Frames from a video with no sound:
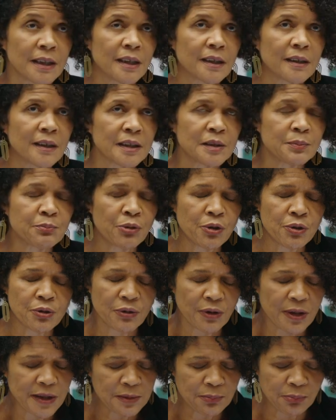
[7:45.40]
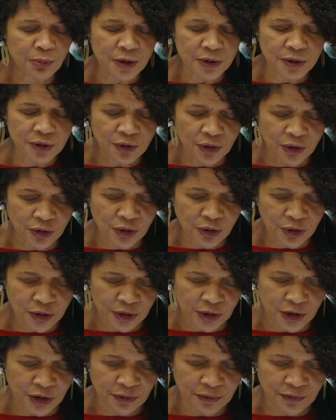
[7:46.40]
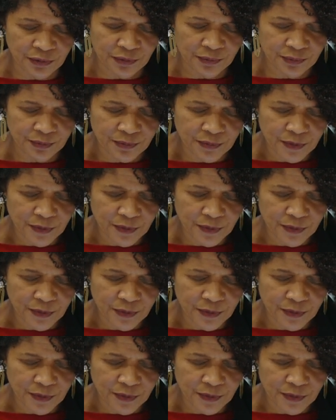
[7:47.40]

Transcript: That's progress, but it's not good enough.